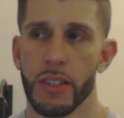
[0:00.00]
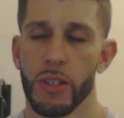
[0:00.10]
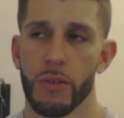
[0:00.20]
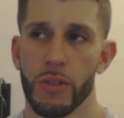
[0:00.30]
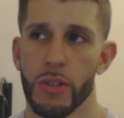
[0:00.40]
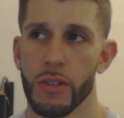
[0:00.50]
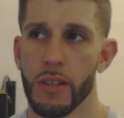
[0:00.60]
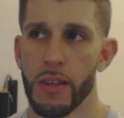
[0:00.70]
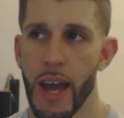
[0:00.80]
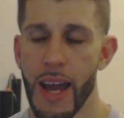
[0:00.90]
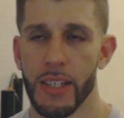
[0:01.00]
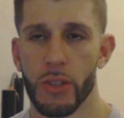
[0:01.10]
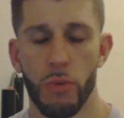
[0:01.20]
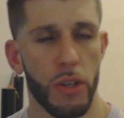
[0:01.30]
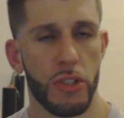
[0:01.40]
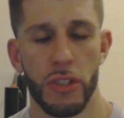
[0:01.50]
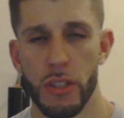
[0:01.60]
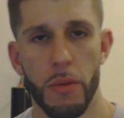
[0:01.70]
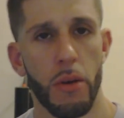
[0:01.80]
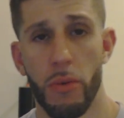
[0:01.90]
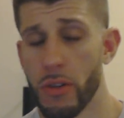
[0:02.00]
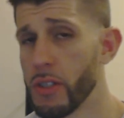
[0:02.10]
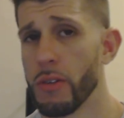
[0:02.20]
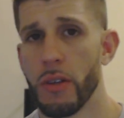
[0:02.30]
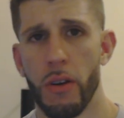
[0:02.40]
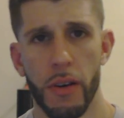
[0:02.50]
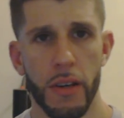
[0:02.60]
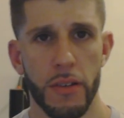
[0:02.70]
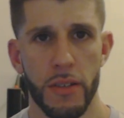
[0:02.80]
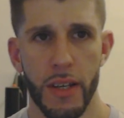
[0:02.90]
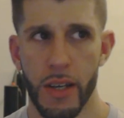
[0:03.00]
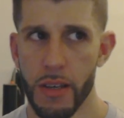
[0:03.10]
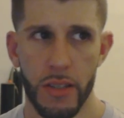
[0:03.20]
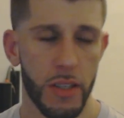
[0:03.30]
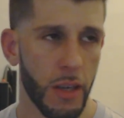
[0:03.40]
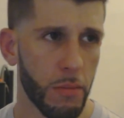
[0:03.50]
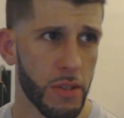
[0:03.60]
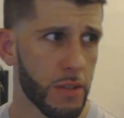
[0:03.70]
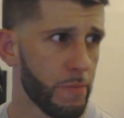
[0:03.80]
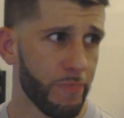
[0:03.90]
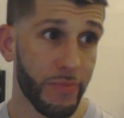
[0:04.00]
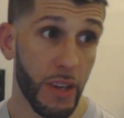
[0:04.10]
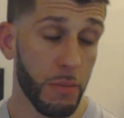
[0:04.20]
continuously ask questions about Marcel Darius, and he seems,